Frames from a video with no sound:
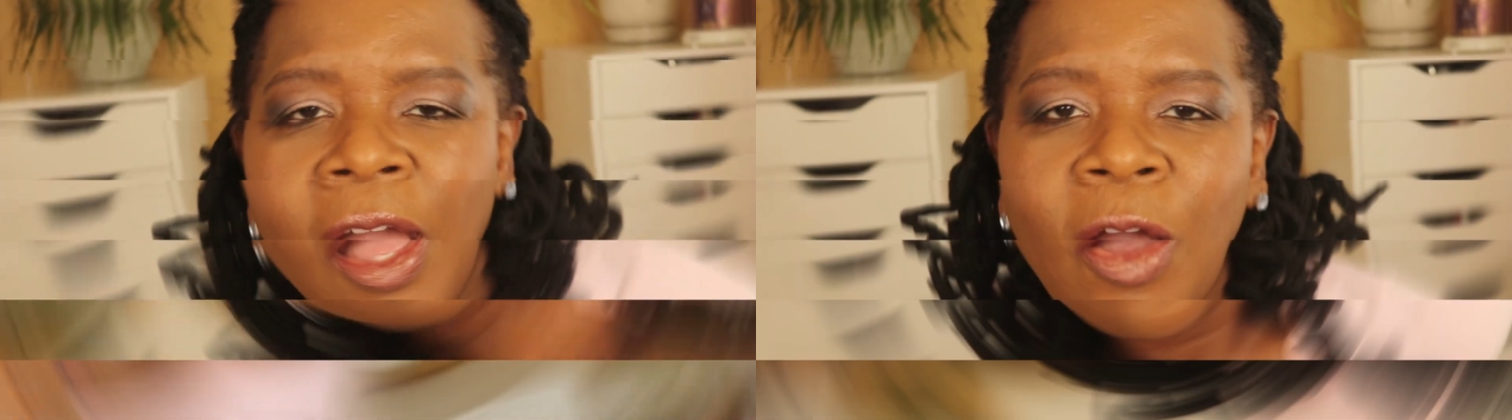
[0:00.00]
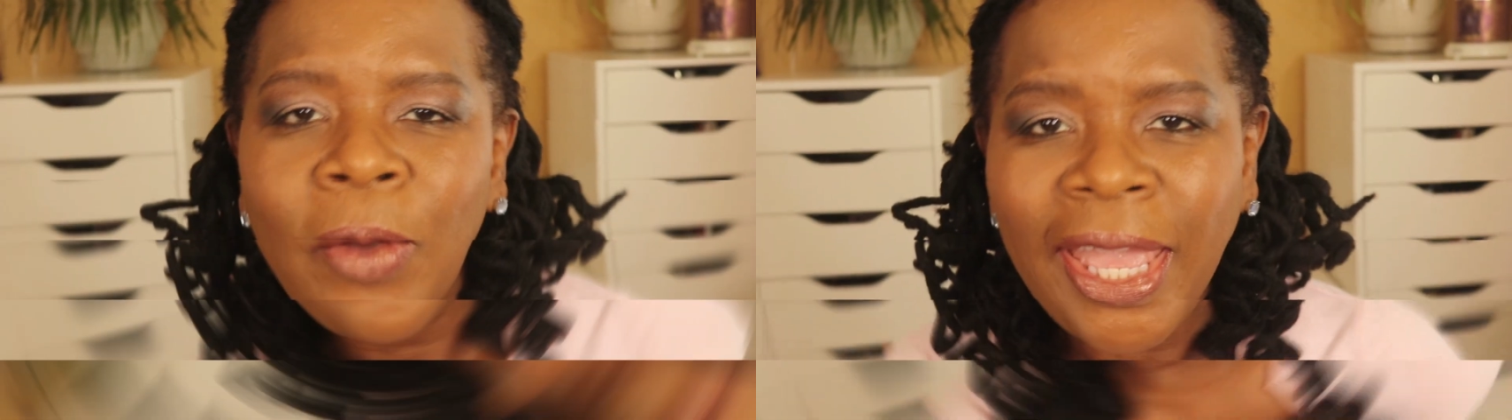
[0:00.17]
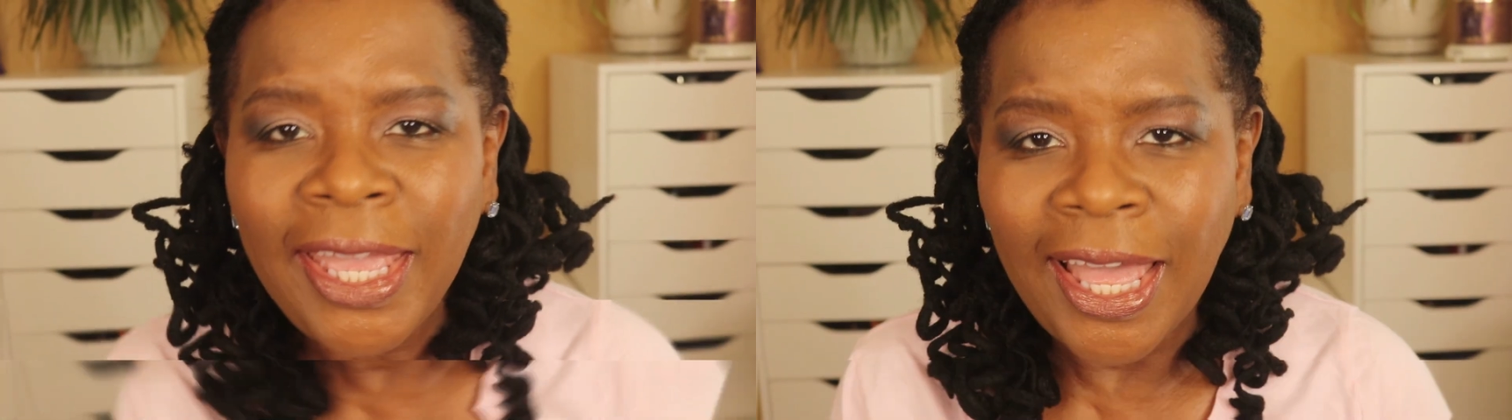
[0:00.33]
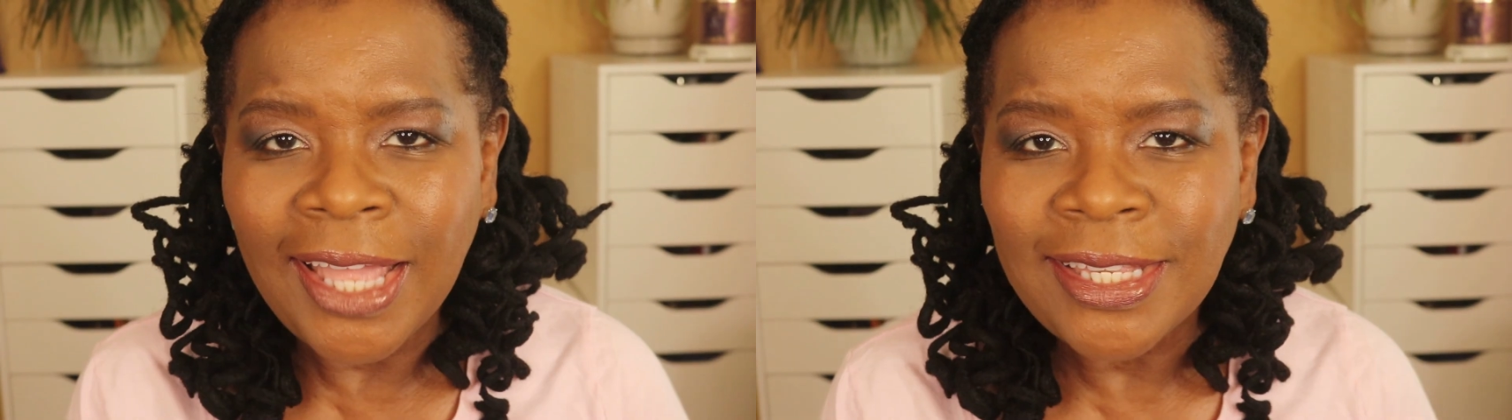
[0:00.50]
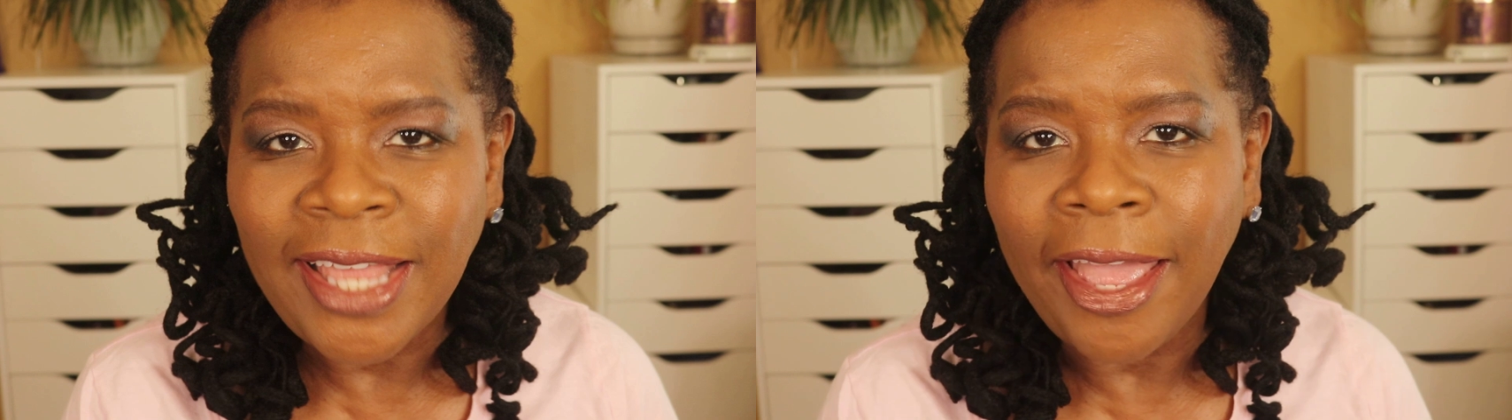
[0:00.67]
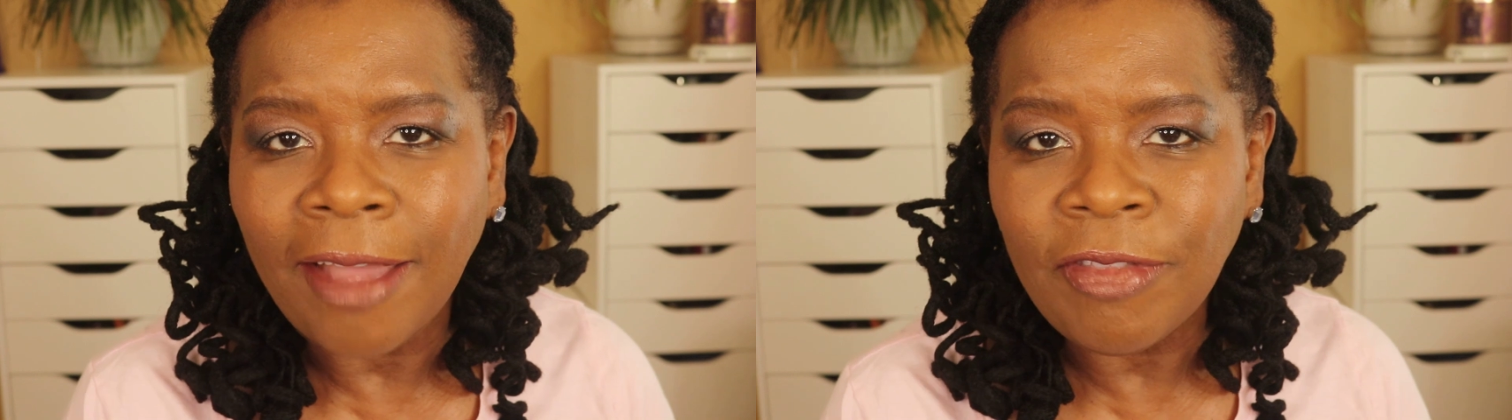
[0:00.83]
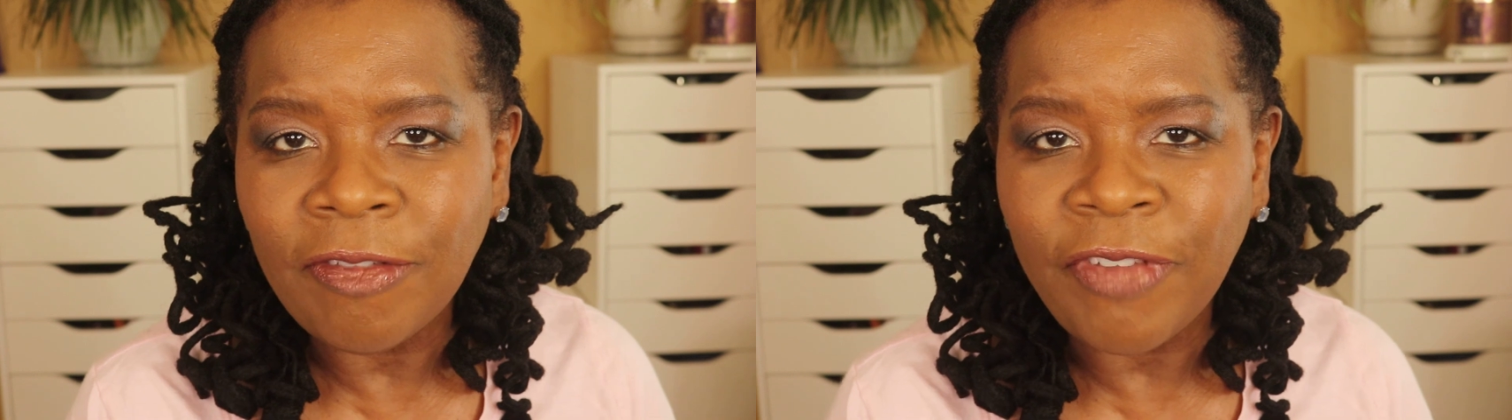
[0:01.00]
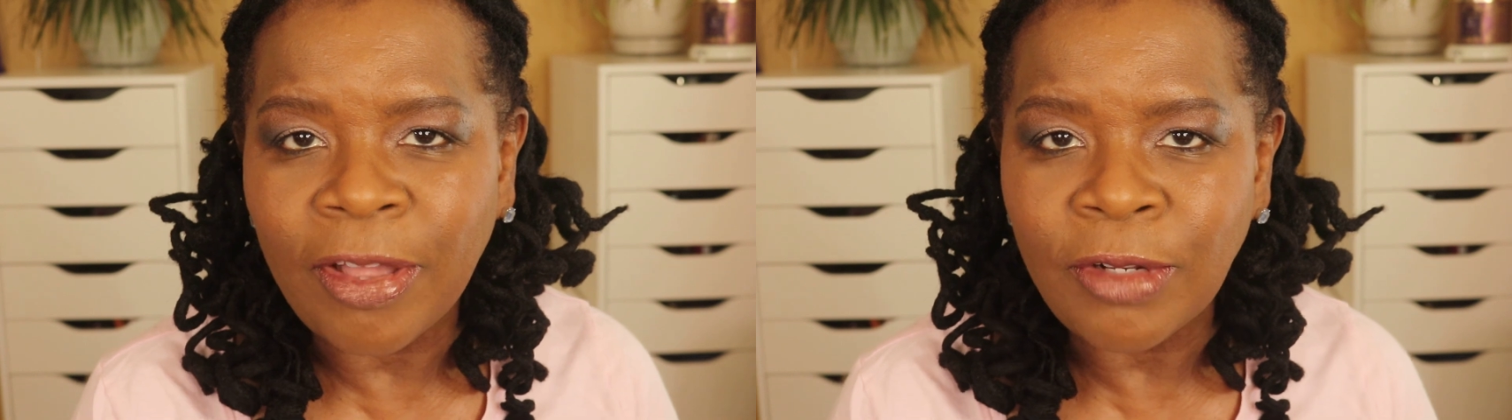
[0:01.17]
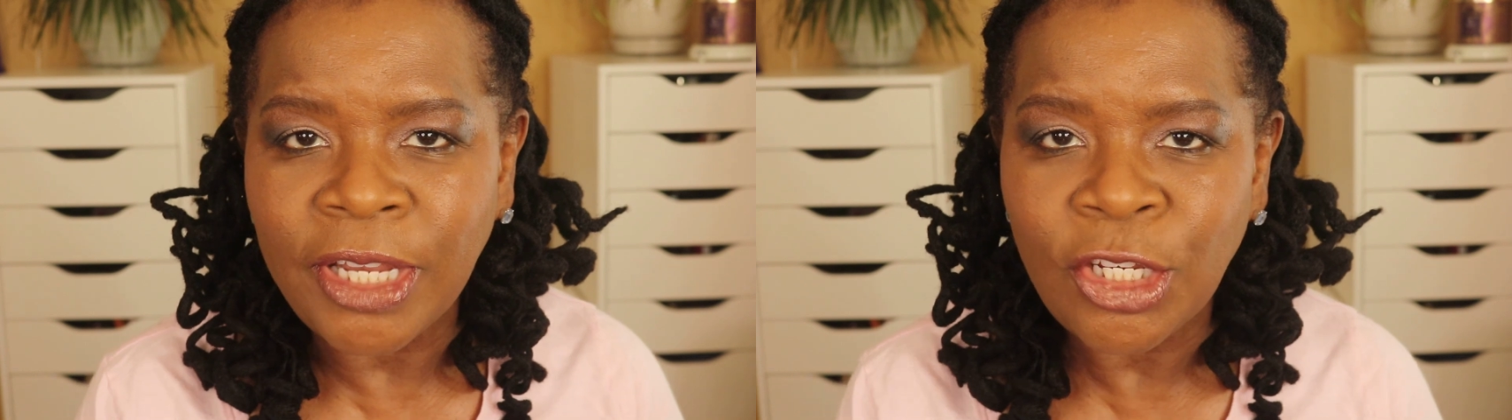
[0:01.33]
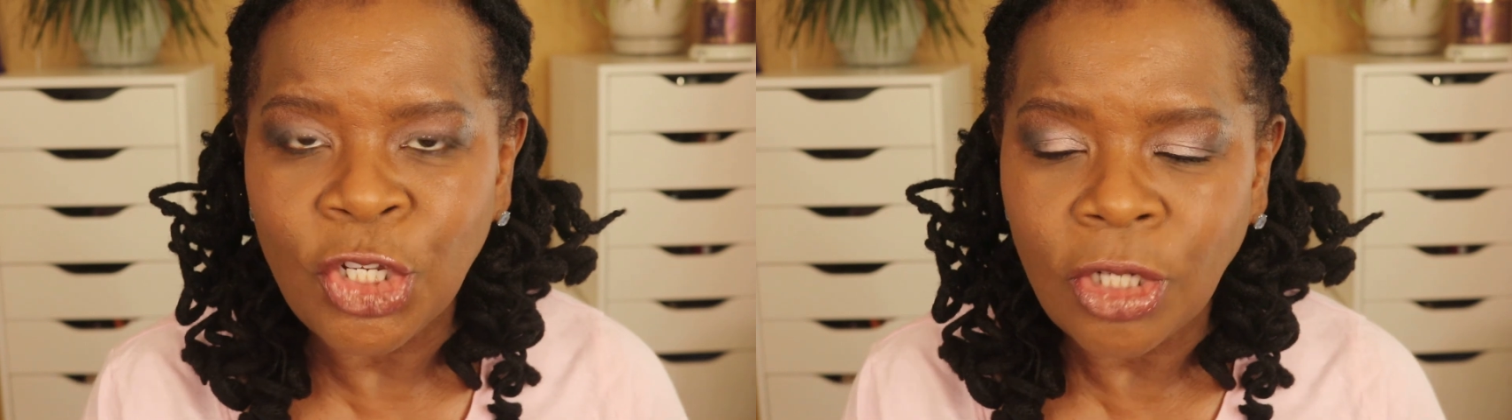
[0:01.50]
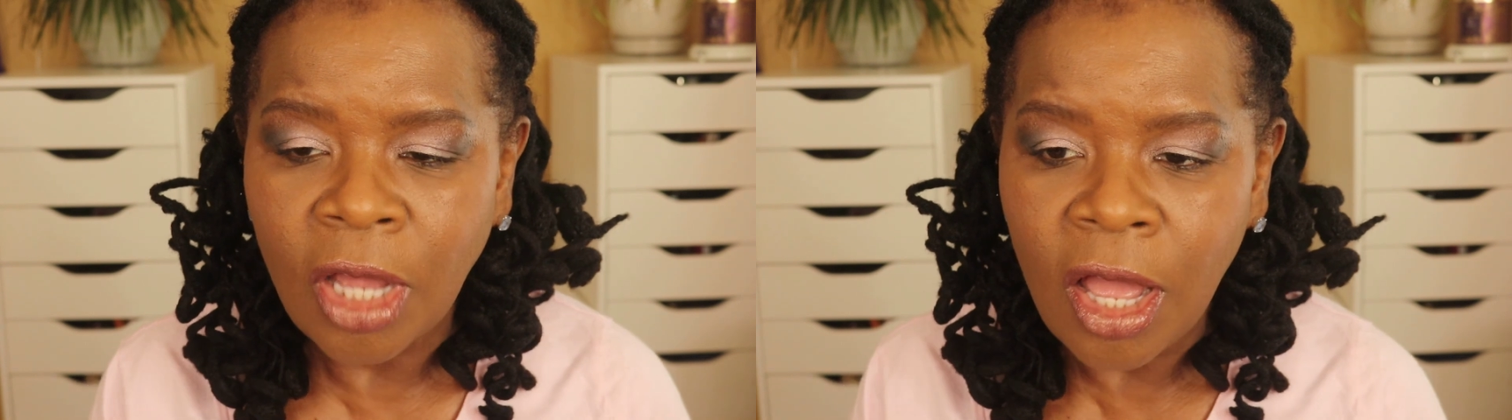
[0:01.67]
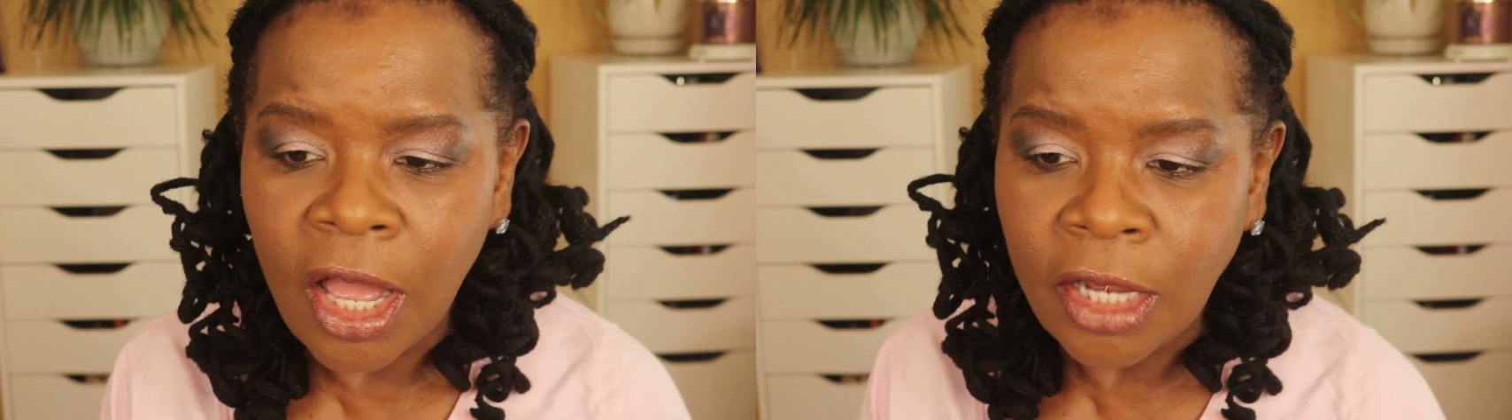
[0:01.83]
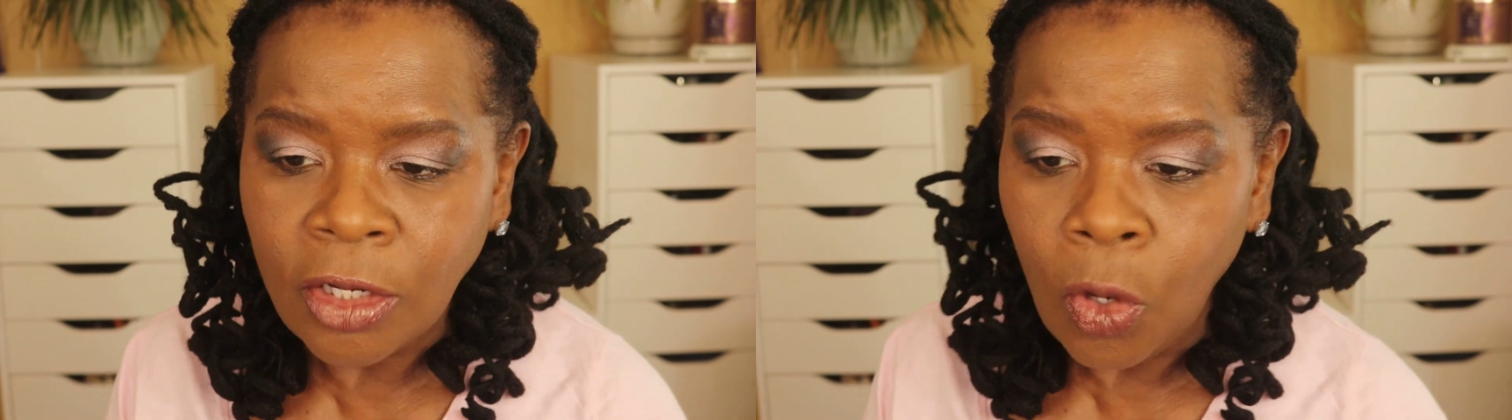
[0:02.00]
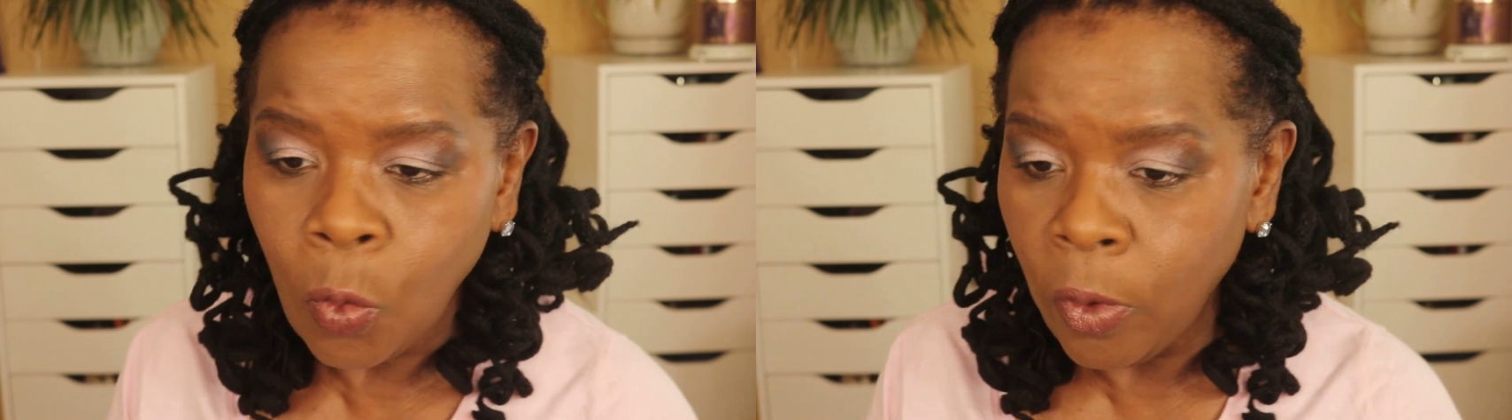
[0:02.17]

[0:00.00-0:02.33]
Okay guys, I have the foundation on